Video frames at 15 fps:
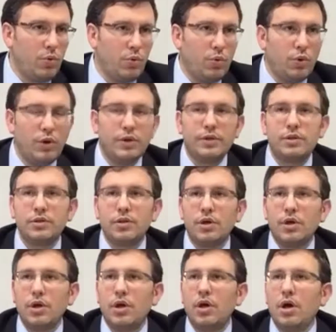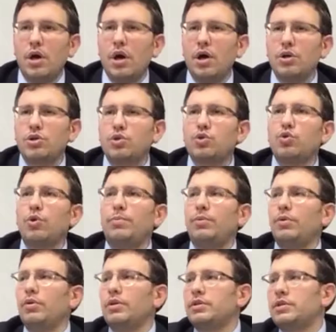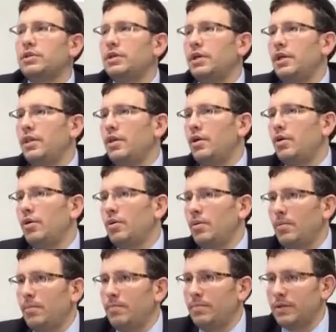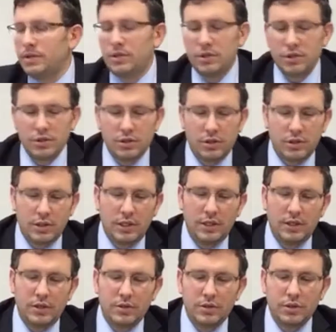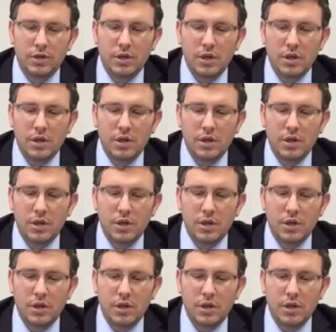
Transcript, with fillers: weren't scrupulous in their business dealings.